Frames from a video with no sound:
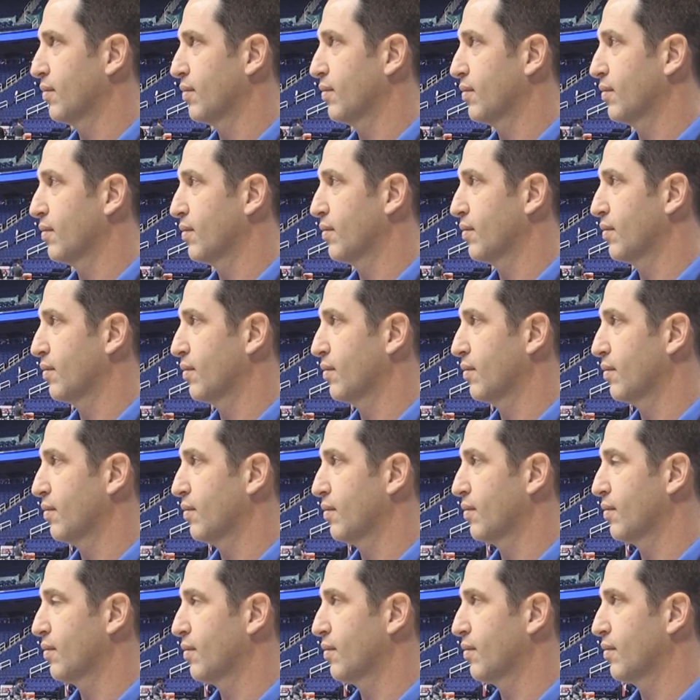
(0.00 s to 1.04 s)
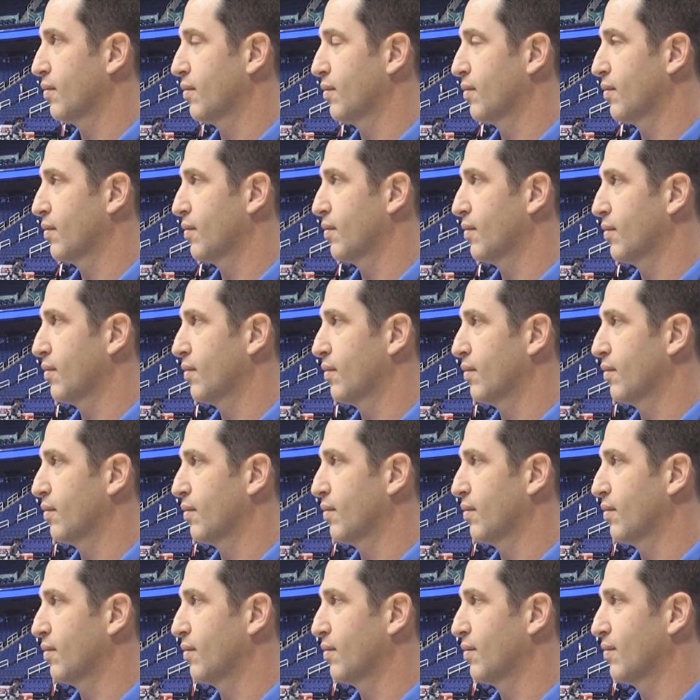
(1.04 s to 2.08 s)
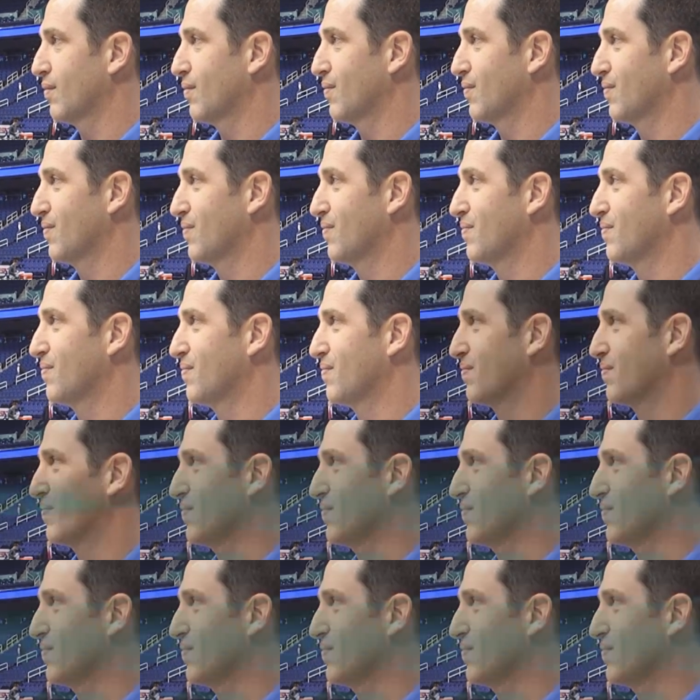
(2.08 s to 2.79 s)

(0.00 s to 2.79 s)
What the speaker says: This person isn't speaking.